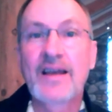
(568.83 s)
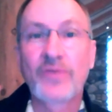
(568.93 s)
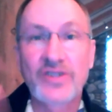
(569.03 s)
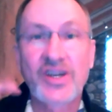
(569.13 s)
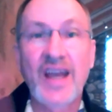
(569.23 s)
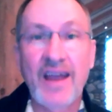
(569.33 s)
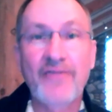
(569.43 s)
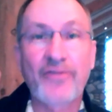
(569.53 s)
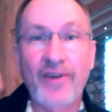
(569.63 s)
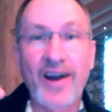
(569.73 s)
which
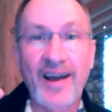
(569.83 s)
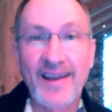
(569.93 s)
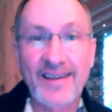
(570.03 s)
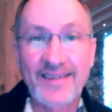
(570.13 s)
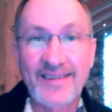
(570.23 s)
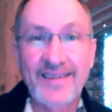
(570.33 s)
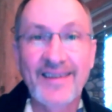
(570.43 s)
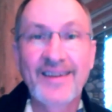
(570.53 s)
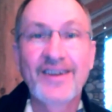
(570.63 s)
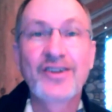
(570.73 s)
gave rise
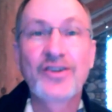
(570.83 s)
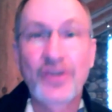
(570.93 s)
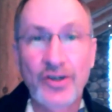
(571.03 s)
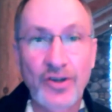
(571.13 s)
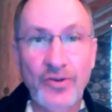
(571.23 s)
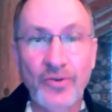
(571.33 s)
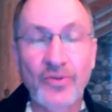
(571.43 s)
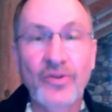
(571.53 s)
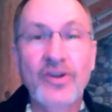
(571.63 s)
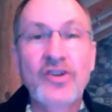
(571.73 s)
to you.